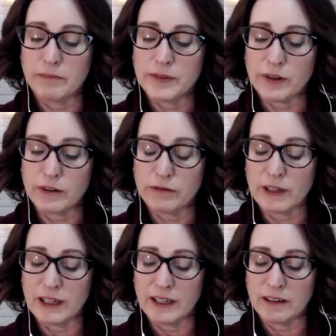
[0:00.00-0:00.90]
sort of
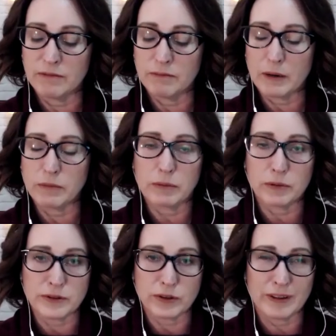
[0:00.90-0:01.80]
really memorable
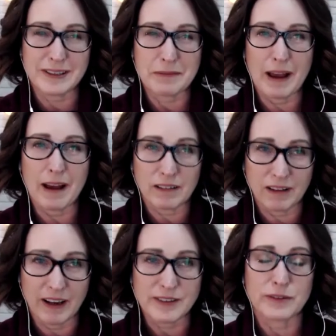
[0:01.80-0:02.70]
stories about
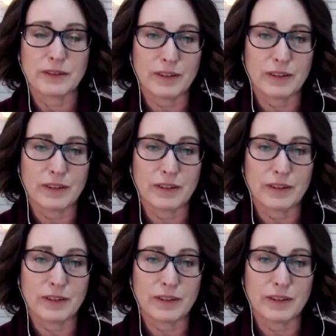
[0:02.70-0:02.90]
clients,